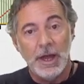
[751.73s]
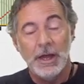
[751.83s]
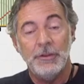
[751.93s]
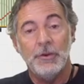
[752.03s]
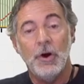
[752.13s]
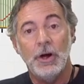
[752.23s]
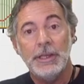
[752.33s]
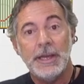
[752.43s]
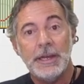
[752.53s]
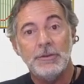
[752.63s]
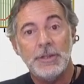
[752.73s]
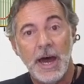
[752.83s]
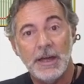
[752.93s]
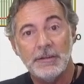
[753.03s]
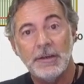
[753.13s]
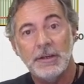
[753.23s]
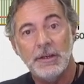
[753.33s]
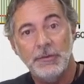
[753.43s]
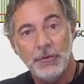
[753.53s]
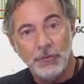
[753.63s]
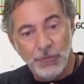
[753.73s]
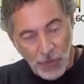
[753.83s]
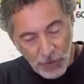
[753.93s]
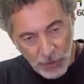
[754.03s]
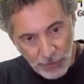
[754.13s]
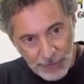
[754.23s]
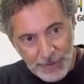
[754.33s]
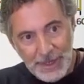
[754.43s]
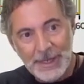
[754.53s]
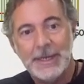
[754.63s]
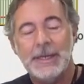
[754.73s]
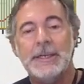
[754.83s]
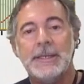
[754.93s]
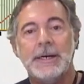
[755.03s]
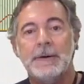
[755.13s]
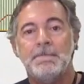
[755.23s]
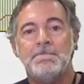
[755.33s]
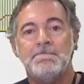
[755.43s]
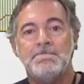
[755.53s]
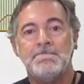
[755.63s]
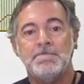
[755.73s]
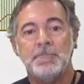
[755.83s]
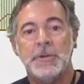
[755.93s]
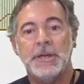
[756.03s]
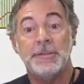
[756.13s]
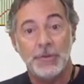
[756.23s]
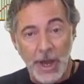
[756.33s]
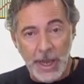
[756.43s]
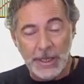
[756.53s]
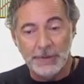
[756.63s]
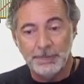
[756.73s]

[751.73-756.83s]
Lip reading: and you only can do that if you focus in the terrain.